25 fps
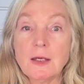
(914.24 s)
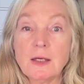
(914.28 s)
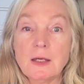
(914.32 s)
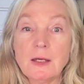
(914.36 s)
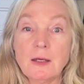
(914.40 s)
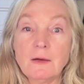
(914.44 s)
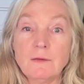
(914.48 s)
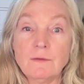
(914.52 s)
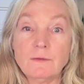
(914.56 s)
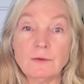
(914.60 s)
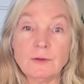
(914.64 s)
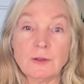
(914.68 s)

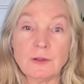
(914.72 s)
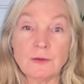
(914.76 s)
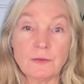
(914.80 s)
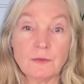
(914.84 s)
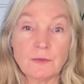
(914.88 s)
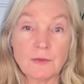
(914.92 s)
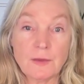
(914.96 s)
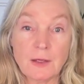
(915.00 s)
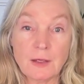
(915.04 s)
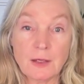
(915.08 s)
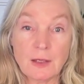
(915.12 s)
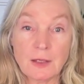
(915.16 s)

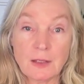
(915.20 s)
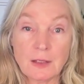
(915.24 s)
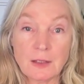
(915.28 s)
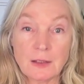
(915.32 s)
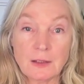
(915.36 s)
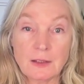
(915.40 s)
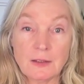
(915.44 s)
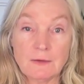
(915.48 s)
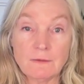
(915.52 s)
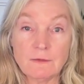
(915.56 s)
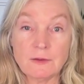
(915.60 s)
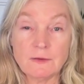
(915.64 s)

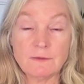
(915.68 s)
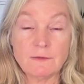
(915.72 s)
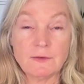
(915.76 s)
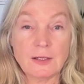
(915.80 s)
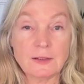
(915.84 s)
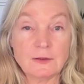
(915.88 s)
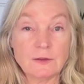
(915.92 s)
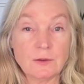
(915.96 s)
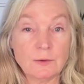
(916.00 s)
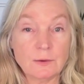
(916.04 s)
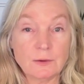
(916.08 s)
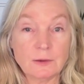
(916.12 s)
everything, even if
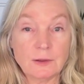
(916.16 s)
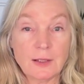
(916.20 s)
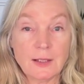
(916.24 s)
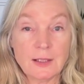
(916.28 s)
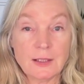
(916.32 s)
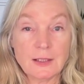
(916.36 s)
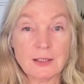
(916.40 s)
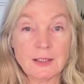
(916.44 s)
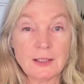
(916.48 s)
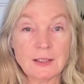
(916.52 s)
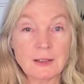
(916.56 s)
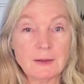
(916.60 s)
I don't
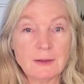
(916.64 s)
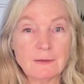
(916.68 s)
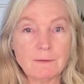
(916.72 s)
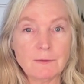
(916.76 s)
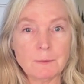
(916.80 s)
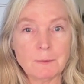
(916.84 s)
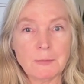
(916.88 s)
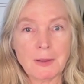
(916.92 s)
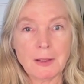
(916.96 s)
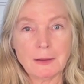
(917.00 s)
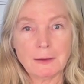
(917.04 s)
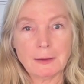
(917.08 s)
like it,
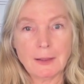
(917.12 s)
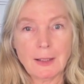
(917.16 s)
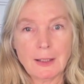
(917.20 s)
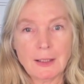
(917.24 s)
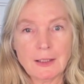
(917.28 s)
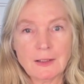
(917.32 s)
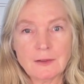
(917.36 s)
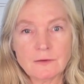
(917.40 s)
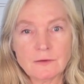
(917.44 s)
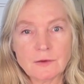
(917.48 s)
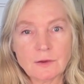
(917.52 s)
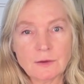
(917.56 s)
even my
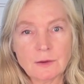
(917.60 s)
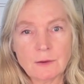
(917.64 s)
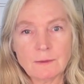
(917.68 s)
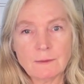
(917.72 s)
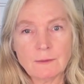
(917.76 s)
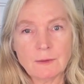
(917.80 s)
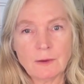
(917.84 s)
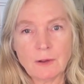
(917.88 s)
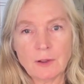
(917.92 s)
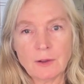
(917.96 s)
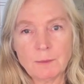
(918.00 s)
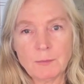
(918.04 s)
likes
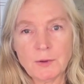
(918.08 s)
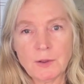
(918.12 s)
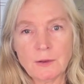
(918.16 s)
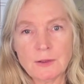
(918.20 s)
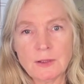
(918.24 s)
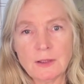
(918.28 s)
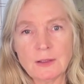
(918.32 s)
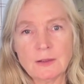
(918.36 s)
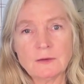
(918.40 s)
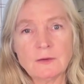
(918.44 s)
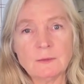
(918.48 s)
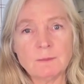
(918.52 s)
are
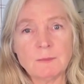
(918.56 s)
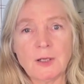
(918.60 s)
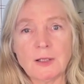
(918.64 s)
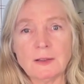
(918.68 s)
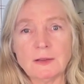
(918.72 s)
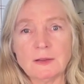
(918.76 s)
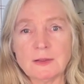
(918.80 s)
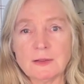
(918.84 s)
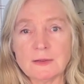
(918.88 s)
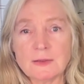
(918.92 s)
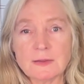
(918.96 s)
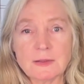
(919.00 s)
it,
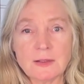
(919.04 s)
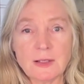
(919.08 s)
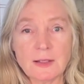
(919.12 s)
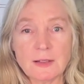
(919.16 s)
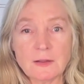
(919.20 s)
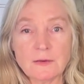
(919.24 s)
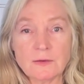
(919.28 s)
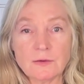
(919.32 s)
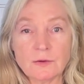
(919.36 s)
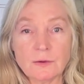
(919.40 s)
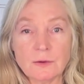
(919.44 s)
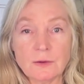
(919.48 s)
my
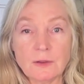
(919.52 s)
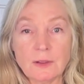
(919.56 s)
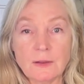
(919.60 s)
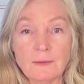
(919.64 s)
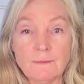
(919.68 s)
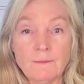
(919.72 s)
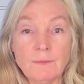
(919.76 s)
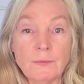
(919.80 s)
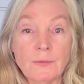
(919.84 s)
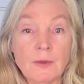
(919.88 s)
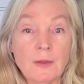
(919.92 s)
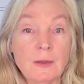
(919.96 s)
dislikes are
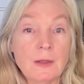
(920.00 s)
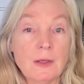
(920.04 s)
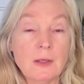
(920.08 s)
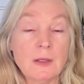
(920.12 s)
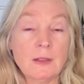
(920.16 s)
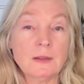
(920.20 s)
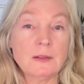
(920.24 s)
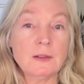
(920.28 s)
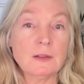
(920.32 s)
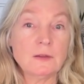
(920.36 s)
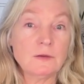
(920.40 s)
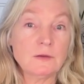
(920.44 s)
it,
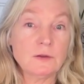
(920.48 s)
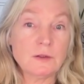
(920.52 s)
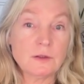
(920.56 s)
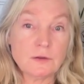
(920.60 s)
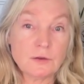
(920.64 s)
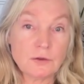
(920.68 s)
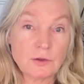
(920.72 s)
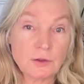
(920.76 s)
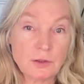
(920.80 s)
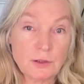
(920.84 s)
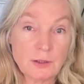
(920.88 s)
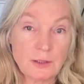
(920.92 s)

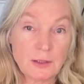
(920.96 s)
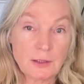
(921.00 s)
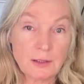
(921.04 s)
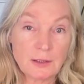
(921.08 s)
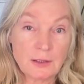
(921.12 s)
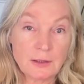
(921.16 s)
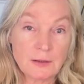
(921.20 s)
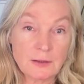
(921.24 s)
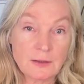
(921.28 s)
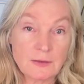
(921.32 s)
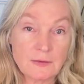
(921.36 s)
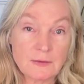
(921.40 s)

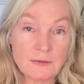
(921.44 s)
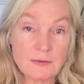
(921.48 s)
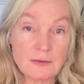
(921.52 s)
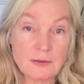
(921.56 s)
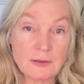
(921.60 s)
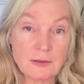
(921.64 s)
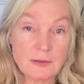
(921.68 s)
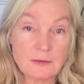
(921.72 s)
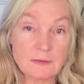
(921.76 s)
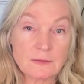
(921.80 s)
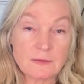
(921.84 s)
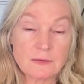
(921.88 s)
conditioning is
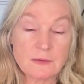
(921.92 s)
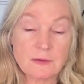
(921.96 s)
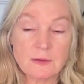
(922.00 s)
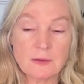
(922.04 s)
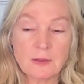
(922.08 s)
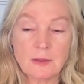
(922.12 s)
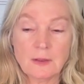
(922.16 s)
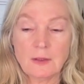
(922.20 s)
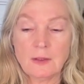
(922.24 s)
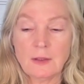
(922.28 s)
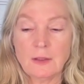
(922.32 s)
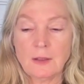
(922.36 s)
it.
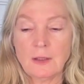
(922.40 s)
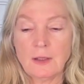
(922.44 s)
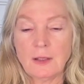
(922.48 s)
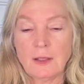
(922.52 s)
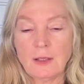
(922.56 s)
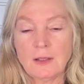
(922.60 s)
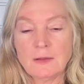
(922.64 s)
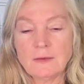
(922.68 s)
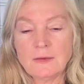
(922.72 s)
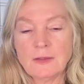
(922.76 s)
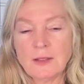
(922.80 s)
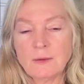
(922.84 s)

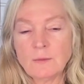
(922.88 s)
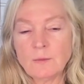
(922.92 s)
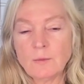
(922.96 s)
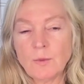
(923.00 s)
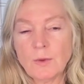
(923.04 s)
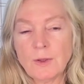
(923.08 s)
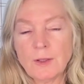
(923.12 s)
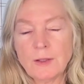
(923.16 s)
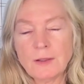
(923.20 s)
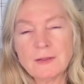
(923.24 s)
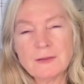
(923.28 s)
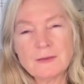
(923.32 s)
And then
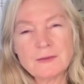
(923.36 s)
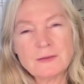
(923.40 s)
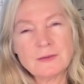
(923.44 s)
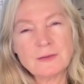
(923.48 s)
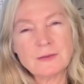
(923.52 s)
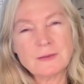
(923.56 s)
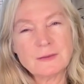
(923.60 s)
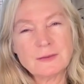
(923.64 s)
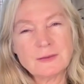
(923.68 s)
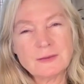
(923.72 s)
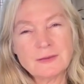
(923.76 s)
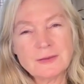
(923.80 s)
what is
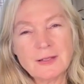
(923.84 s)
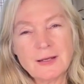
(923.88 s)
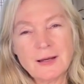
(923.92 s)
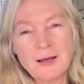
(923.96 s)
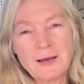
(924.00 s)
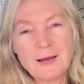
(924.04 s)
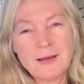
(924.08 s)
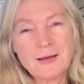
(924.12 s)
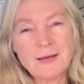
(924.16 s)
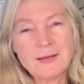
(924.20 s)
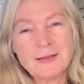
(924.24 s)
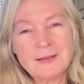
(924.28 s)

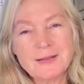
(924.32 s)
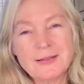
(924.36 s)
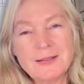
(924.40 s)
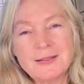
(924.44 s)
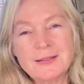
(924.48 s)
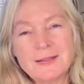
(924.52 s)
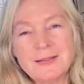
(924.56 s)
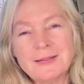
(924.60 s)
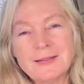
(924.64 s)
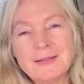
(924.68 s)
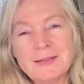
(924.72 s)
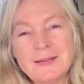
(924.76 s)
not
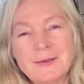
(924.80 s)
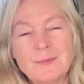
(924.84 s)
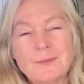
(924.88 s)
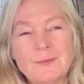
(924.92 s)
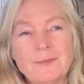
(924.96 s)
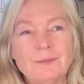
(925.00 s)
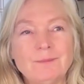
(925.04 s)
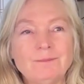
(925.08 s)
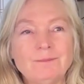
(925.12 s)
in